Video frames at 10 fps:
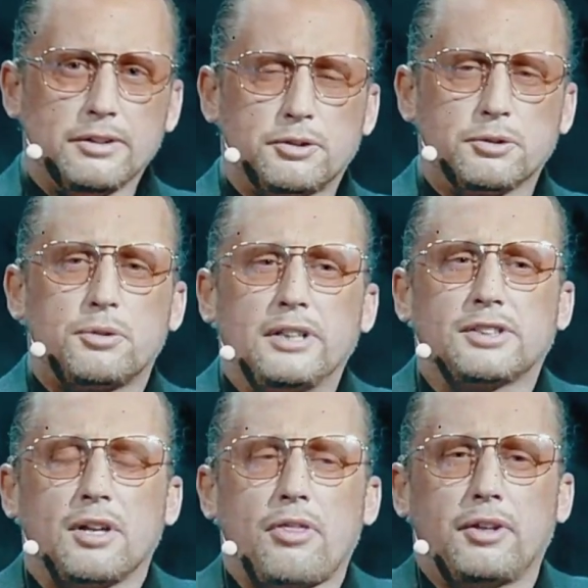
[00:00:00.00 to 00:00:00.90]
create
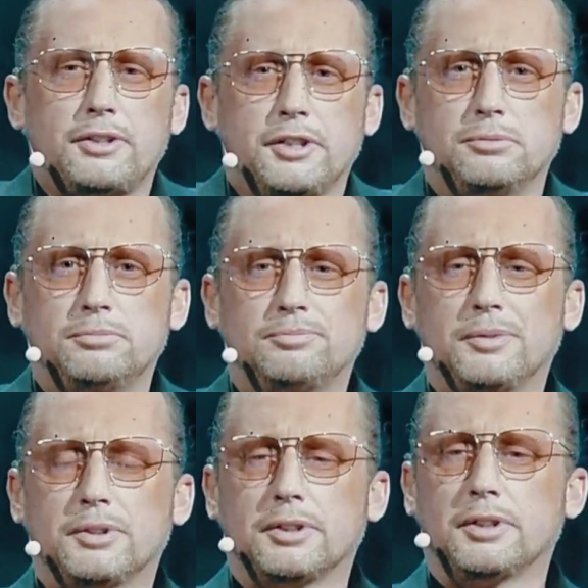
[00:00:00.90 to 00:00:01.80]
something new,
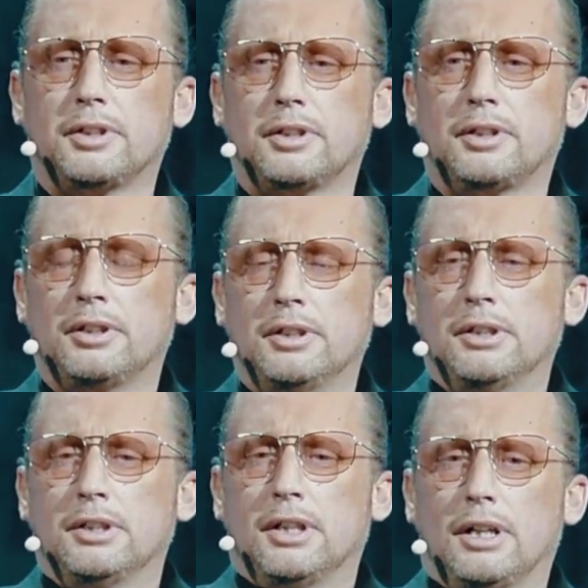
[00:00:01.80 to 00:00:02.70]

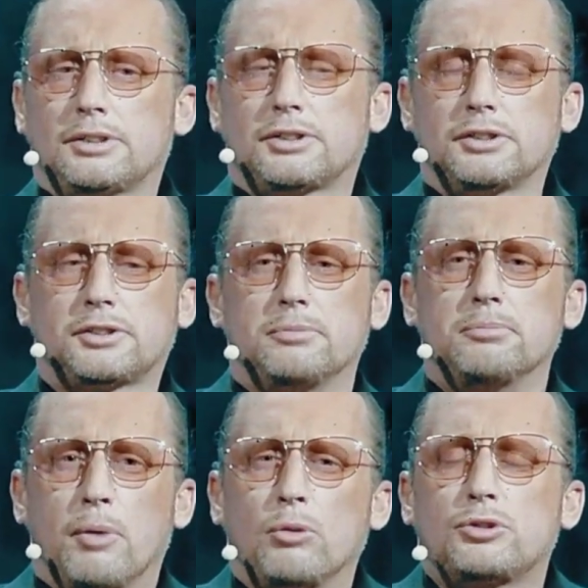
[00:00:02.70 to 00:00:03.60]
a system.
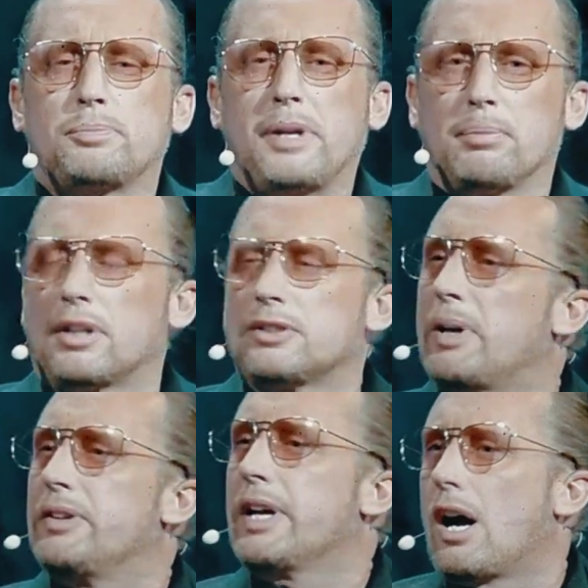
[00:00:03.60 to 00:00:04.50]
Most people are
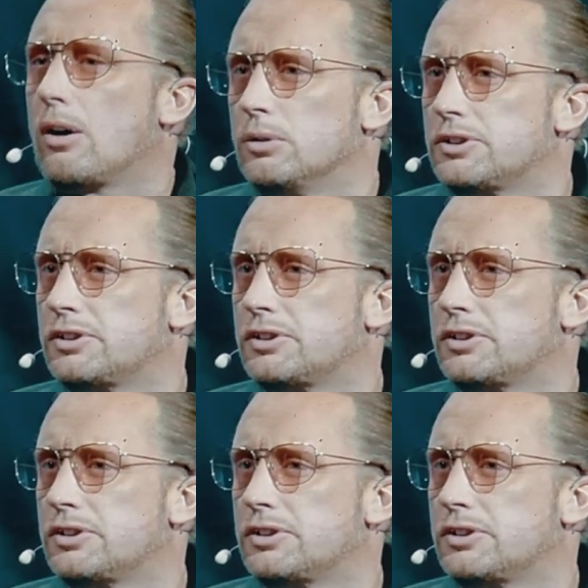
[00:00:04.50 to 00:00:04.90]
spending hours